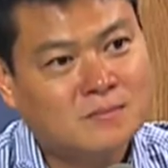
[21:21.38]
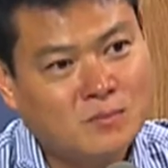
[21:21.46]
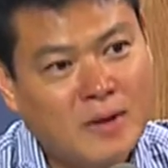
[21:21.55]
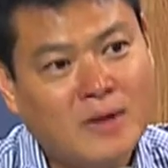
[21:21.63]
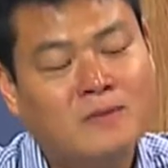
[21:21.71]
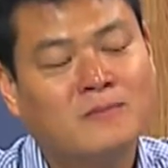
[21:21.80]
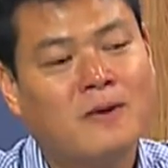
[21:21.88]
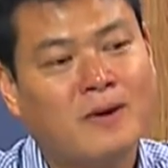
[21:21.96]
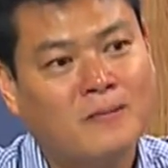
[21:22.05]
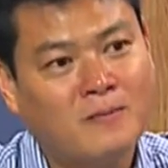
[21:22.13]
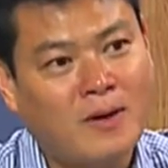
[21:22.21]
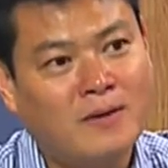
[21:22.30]
Right.
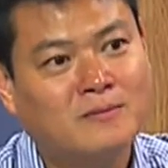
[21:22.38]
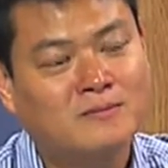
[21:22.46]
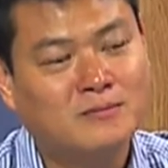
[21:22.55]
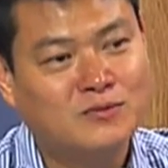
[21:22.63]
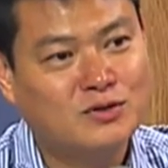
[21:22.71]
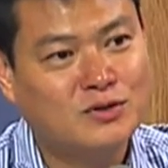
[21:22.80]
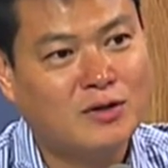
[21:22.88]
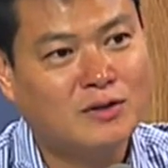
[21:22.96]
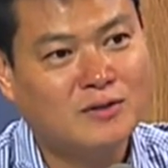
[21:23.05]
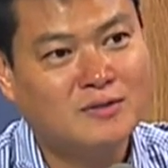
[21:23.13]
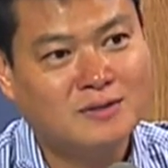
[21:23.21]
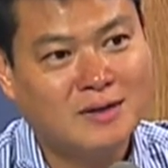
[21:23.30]
Right. Right. For sure.
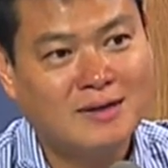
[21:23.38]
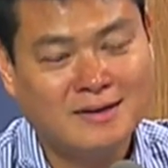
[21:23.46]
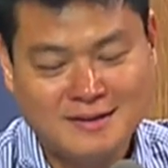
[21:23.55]
Yeah.